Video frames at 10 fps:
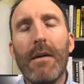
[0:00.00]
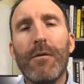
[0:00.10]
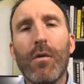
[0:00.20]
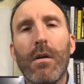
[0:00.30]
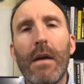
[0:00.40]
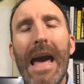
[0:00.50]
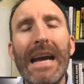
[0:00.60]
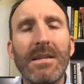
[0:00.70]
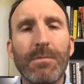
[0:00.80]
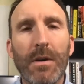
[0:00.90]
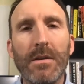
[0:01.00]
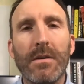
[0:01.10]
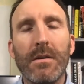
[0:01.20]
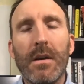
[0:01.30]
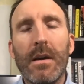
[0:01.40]
for
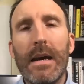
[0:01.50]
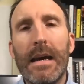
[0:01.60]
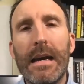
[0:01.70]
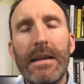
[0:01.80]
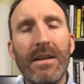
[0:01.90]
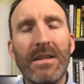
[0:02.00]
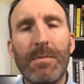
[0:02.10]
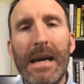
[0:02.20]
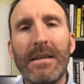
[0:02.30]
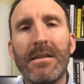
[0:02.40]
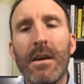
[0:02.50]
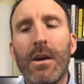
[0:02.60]
experts in the space